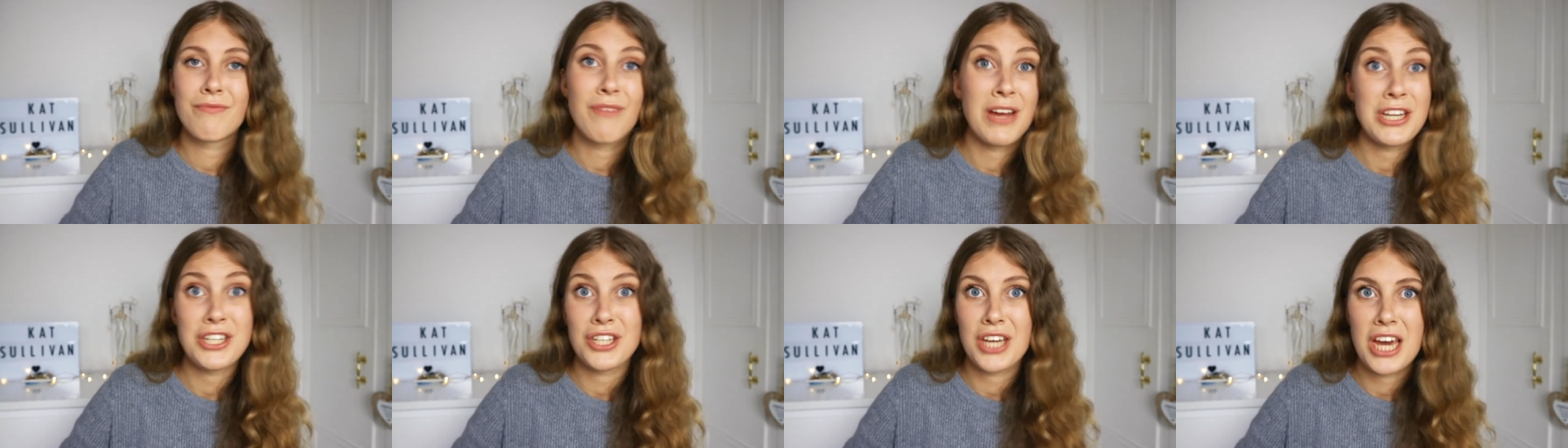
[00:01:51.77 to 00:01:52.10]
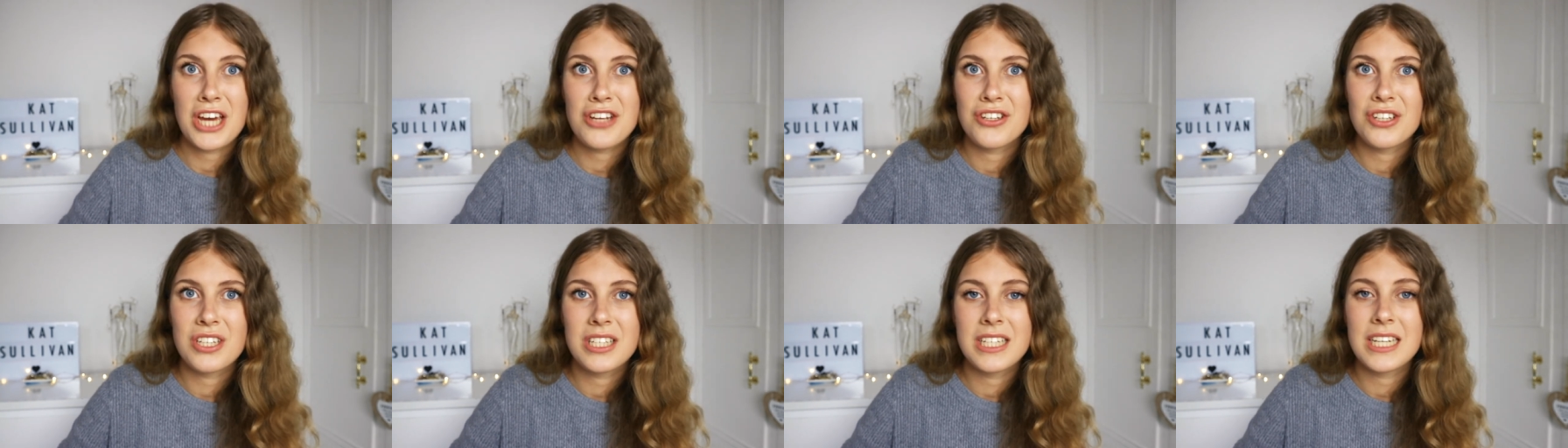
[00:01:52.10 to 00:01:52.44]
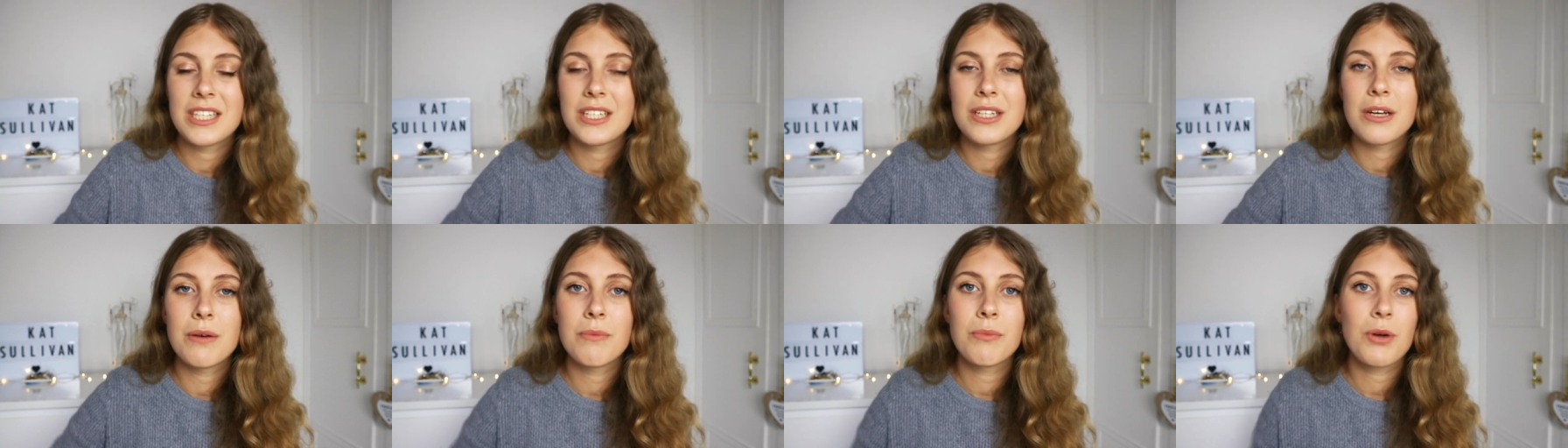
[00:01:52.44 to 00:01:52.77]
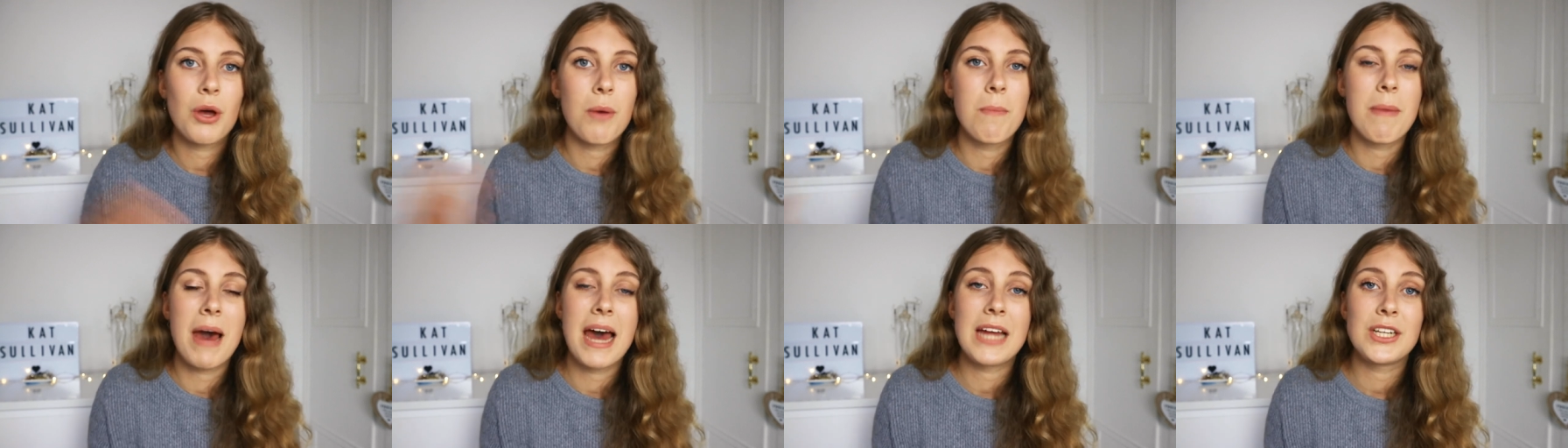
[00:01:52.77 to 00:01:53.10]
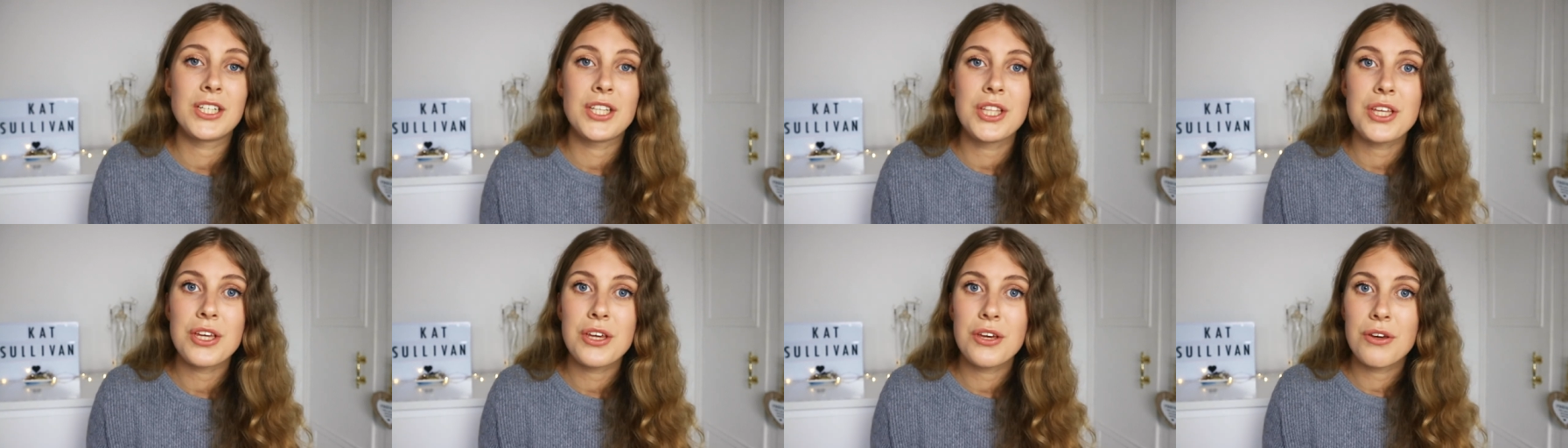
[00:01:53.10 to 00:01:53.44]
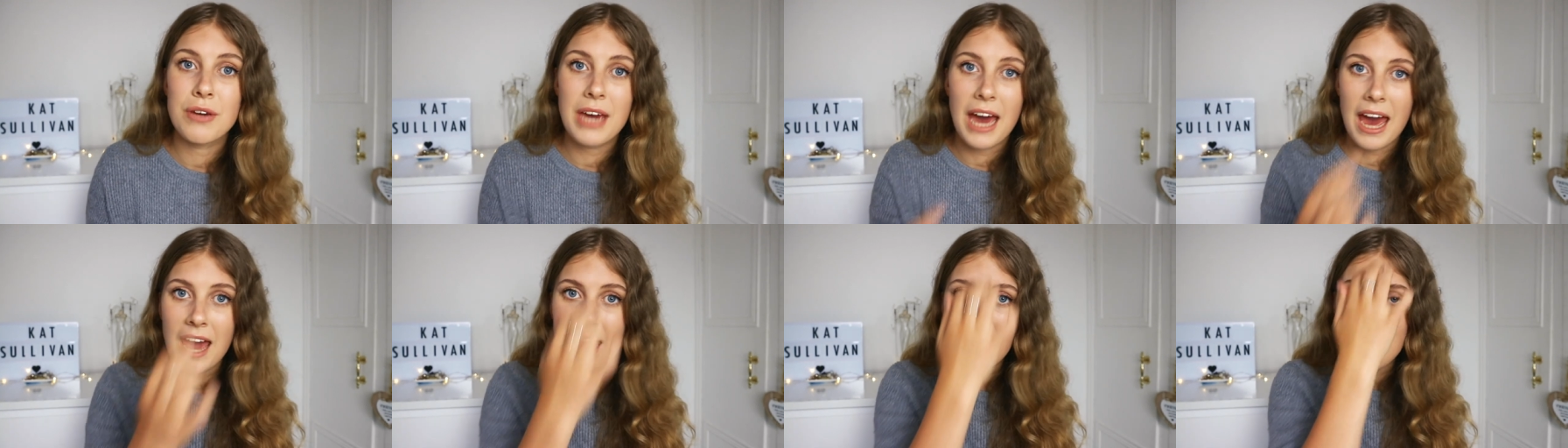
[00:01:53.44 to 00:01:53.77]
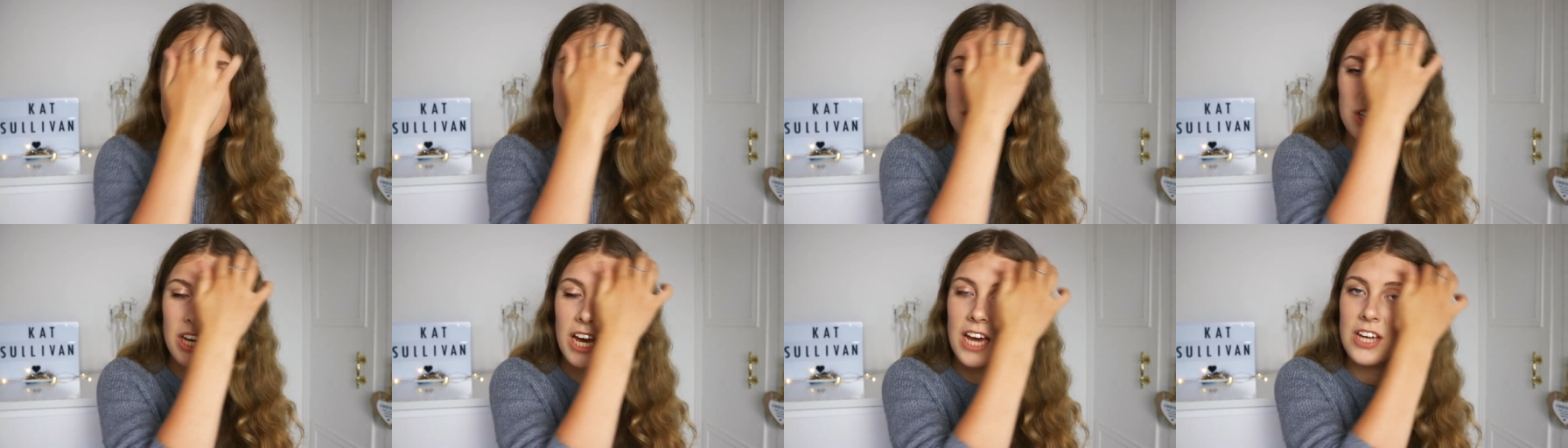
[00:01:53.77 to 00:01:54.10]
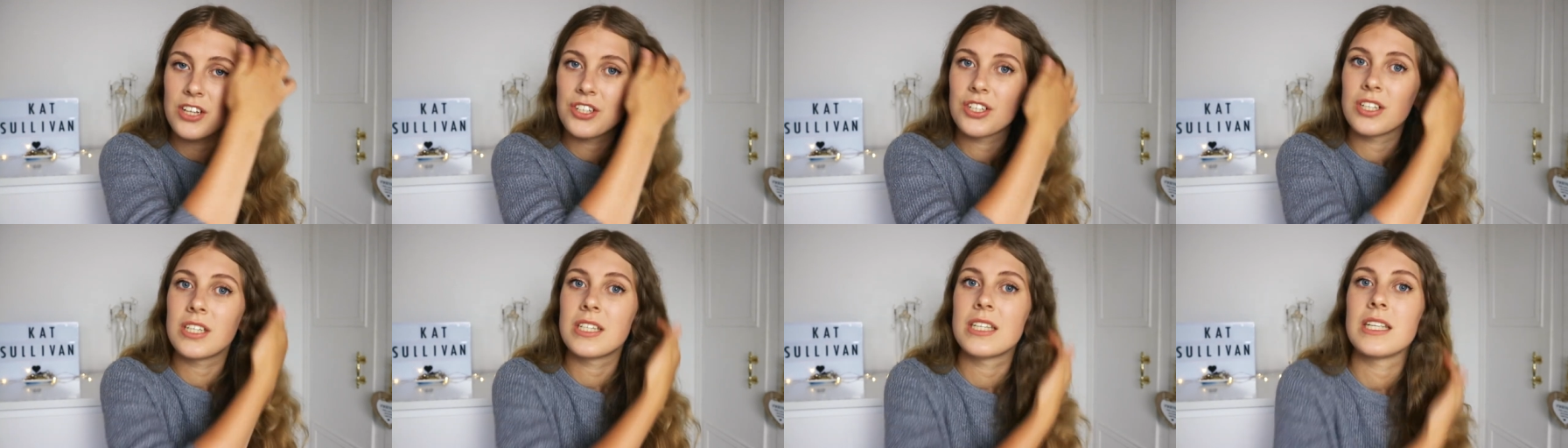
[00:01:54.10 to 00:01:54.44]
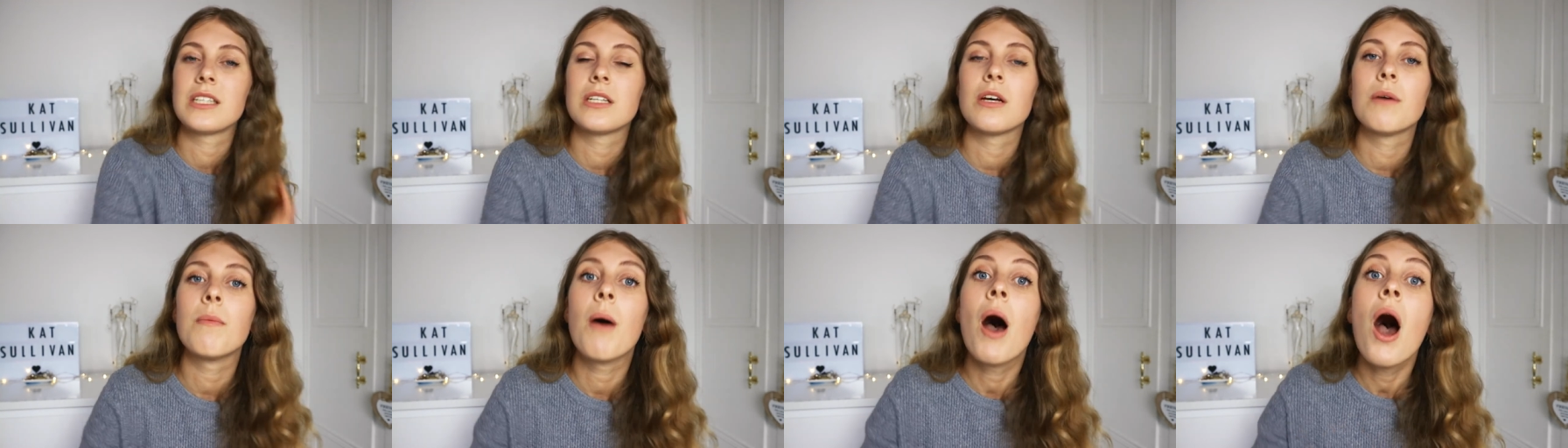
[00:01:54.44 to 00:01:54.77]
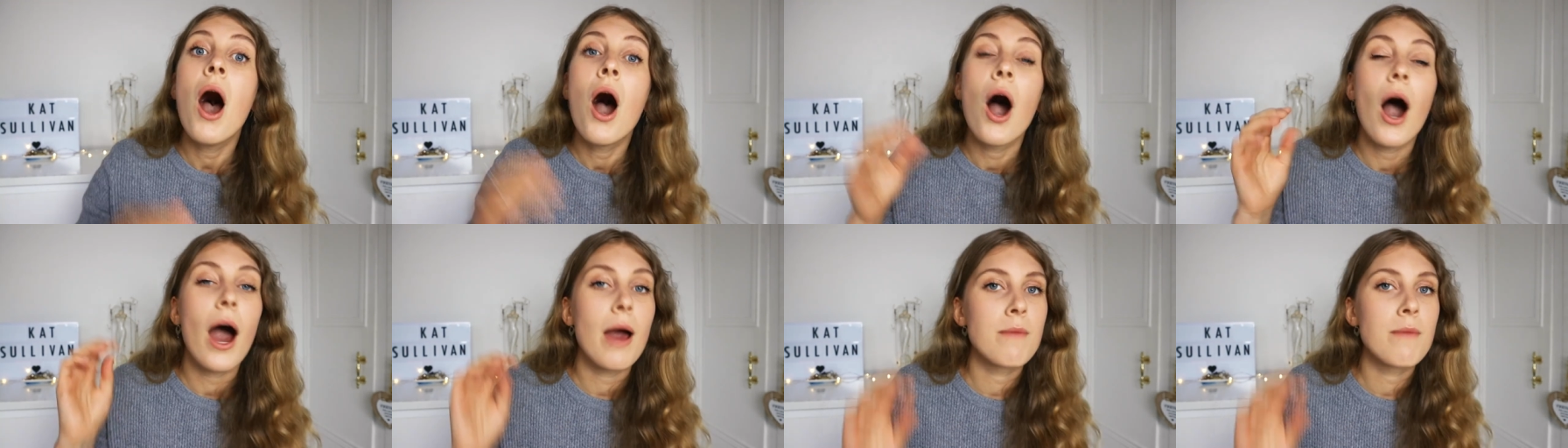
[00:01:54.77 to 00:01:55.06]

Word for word: education system compared to the UK education system.